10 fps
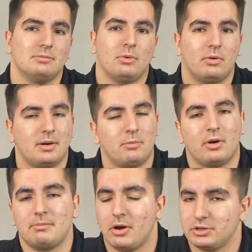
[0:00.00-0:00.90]
more and
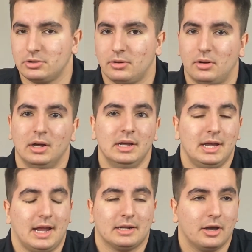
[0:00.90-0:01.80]
more emotional
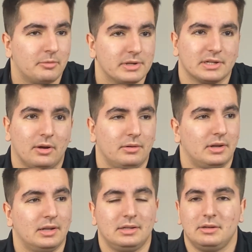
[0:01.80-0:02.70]
and could result
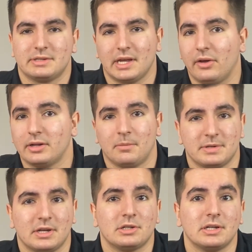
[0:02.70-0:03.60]
into you selling your
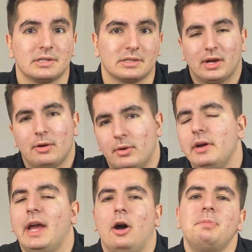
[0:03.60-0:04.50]
positions. What can
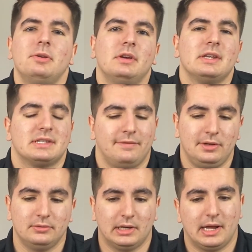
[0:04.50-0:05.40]
really help you is if
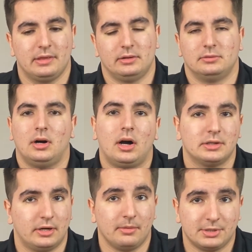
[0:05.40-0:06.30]
you look at the
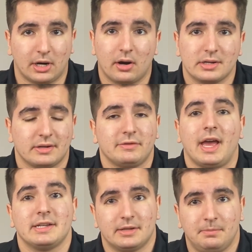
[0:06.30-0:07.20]
long-term charts of the
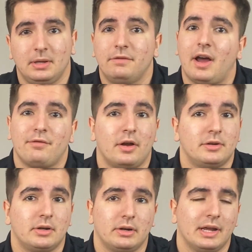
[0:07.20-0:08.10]
S&P
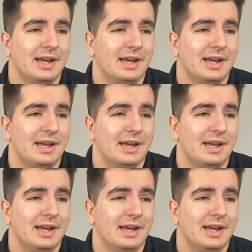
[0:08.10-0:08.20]
500